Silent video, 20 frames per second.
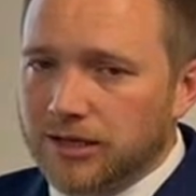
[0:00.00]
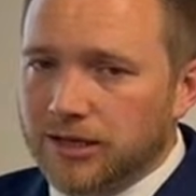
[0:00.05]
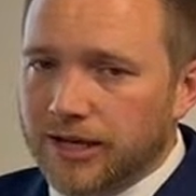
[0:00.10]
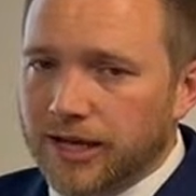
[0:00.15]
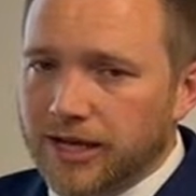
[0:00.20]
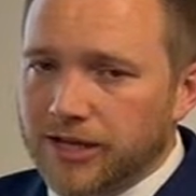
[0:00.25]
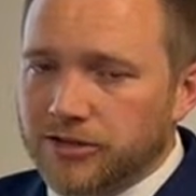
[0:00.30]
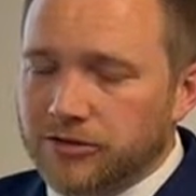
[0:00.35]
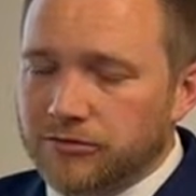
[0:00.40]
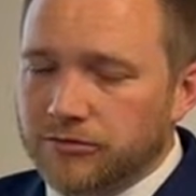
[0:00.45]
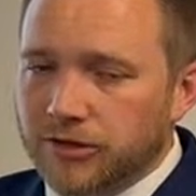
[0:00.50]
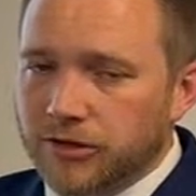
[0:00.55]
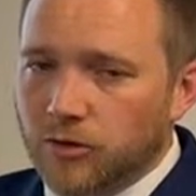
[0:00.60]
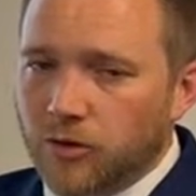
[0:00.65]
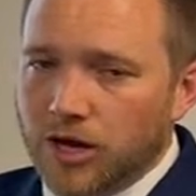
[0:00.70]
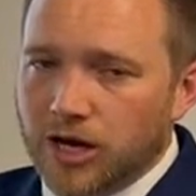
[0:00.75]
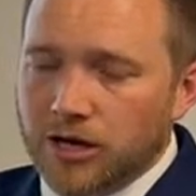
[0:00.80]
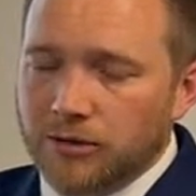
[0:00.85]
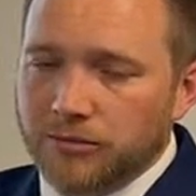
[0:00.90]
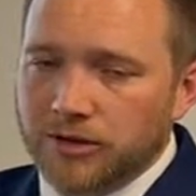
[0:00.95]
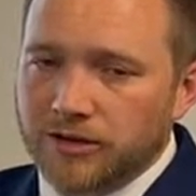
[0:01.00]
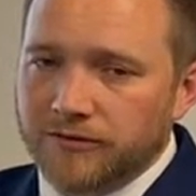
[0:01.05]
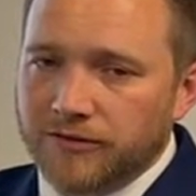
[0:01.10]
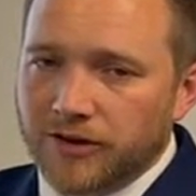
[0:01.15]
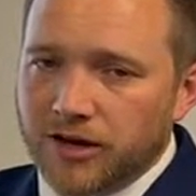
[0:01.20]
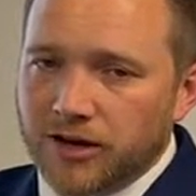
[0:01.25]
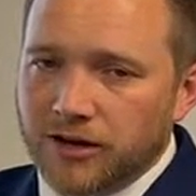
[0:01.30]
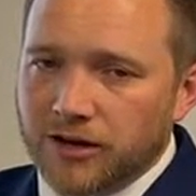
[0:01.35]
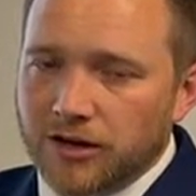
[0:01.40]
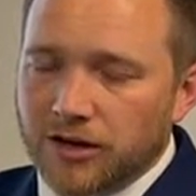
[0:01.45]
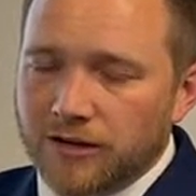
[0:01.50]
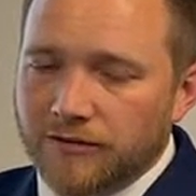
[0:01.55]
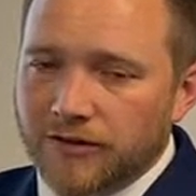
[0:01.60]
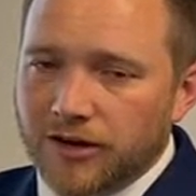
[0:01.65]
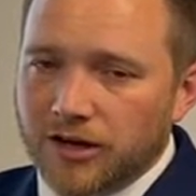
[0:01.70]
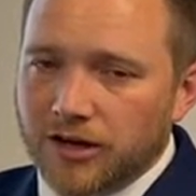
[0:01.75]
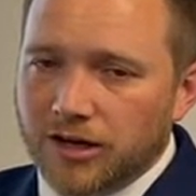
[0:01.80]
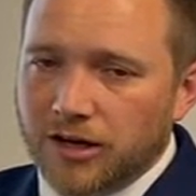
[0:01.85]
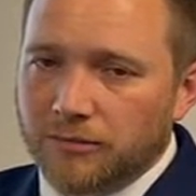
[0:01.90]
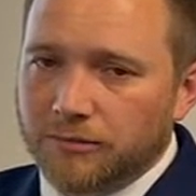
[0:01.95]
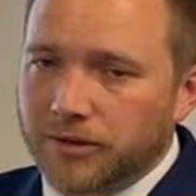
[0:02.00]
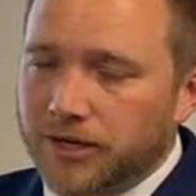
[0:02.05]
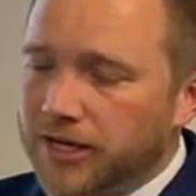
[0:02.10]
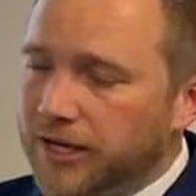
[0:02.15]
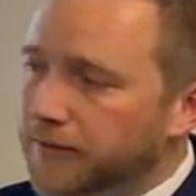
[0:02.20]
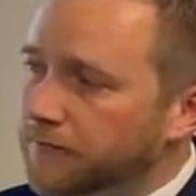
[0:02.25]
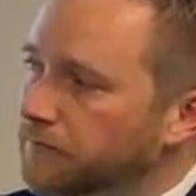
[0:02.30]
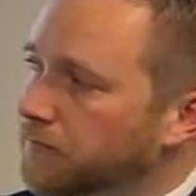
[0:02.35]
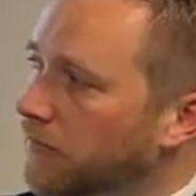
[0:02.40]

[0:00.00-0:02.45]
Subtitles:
Okay, it's a requirement of our company.